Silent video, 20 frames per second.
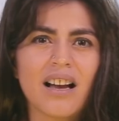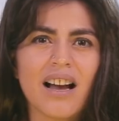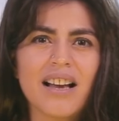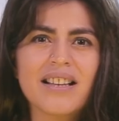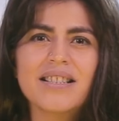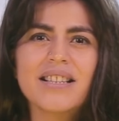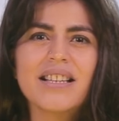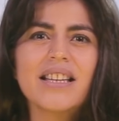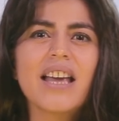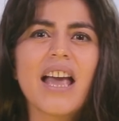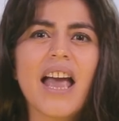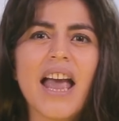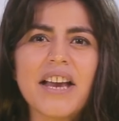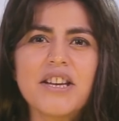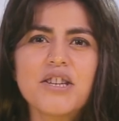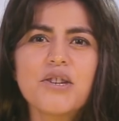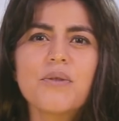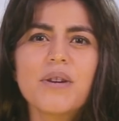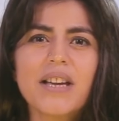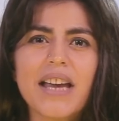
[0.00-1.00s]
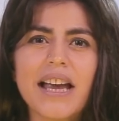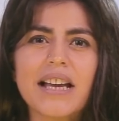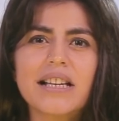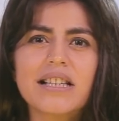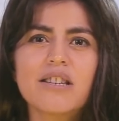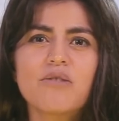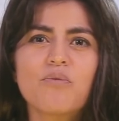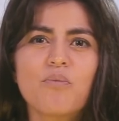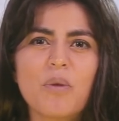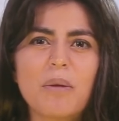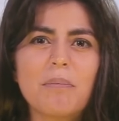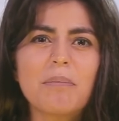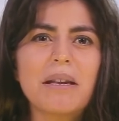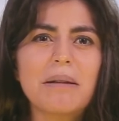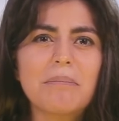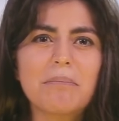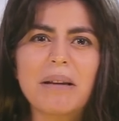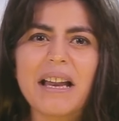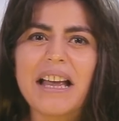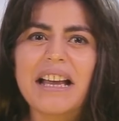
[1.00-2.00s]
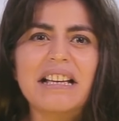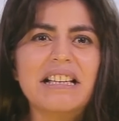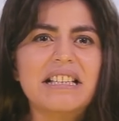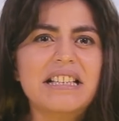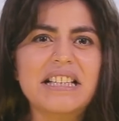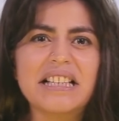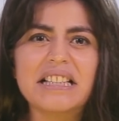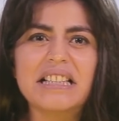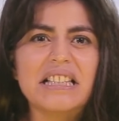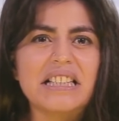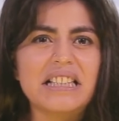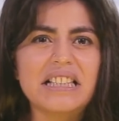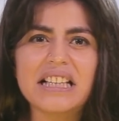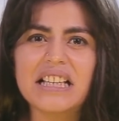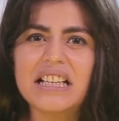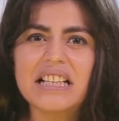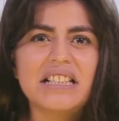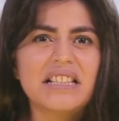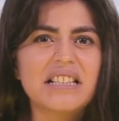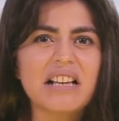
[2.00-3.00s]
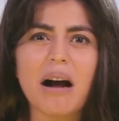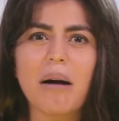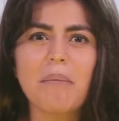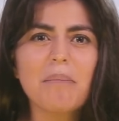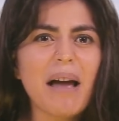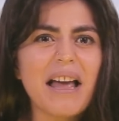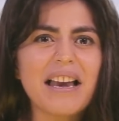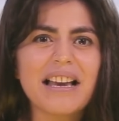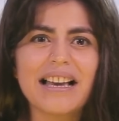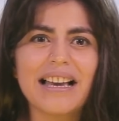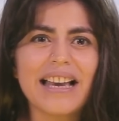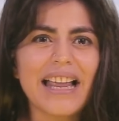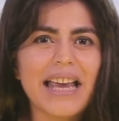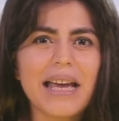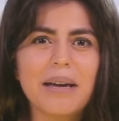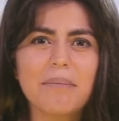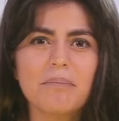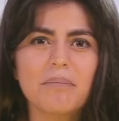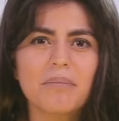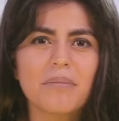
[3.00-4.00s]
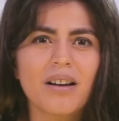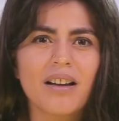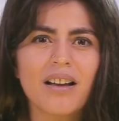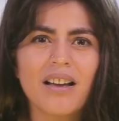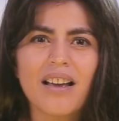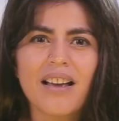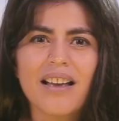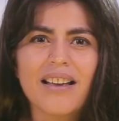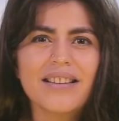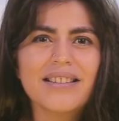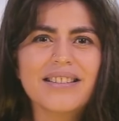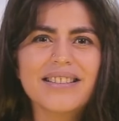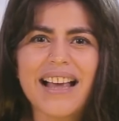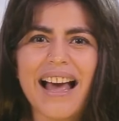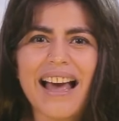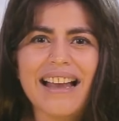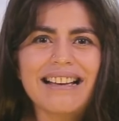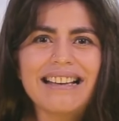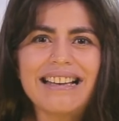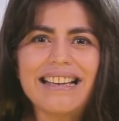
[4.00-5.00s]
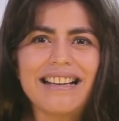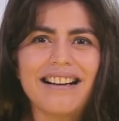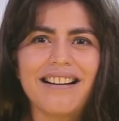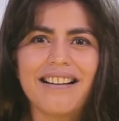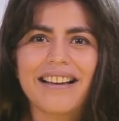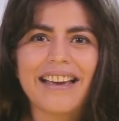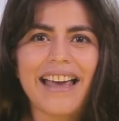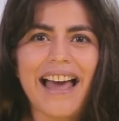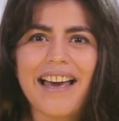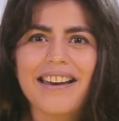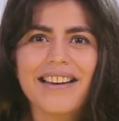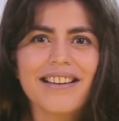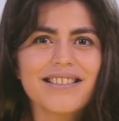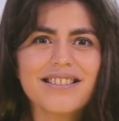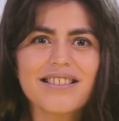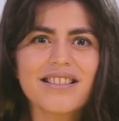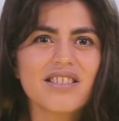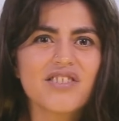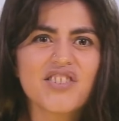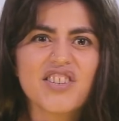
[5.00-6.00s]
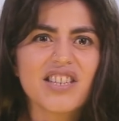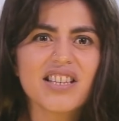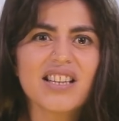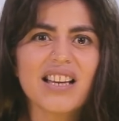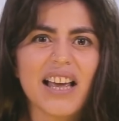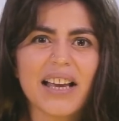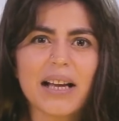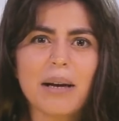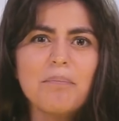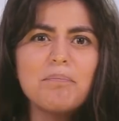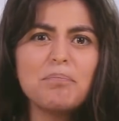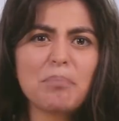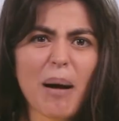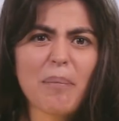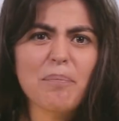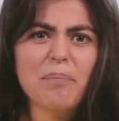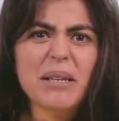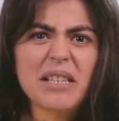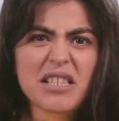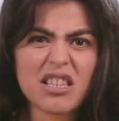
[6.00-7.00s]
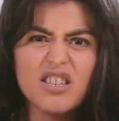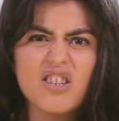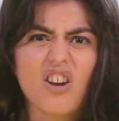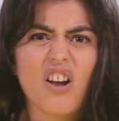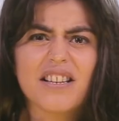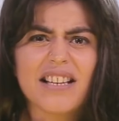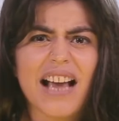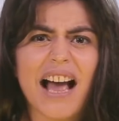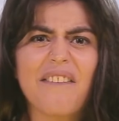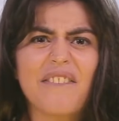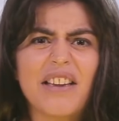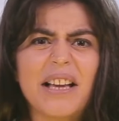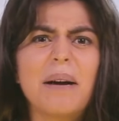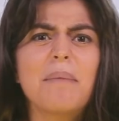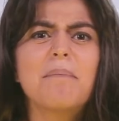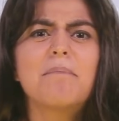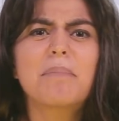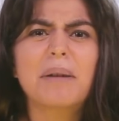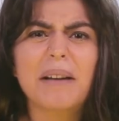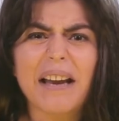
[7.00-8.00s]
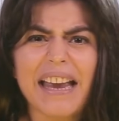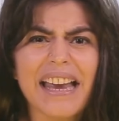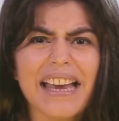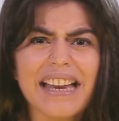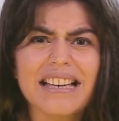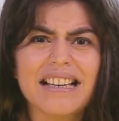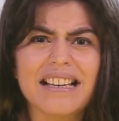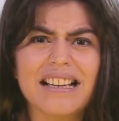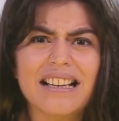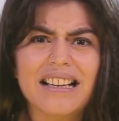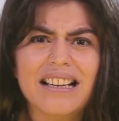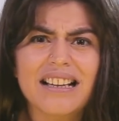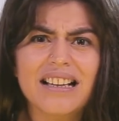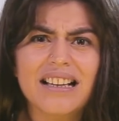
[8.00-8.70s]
I see educated women playing ditzy, dumb and lame. Sadly, her character is written like a puppet not having a brain.